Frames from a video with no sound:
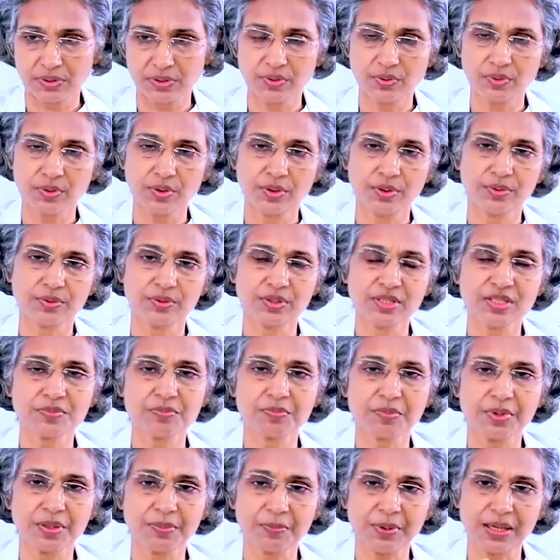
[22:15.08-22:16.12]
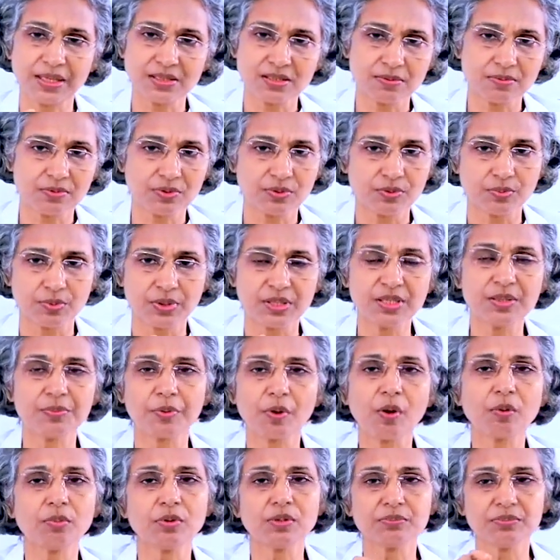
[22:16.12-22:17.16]
any
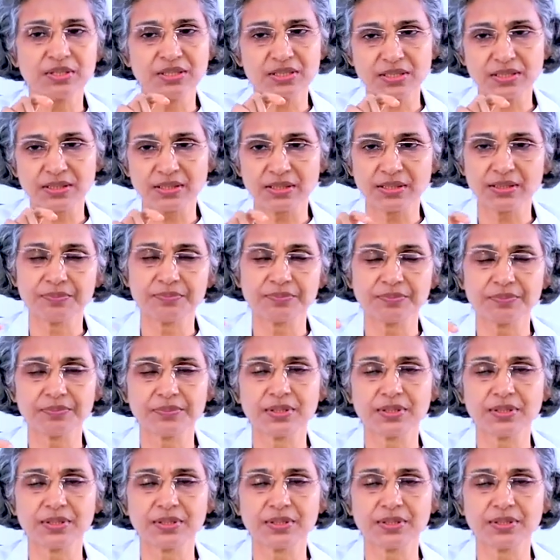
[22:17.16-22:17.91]
problem in the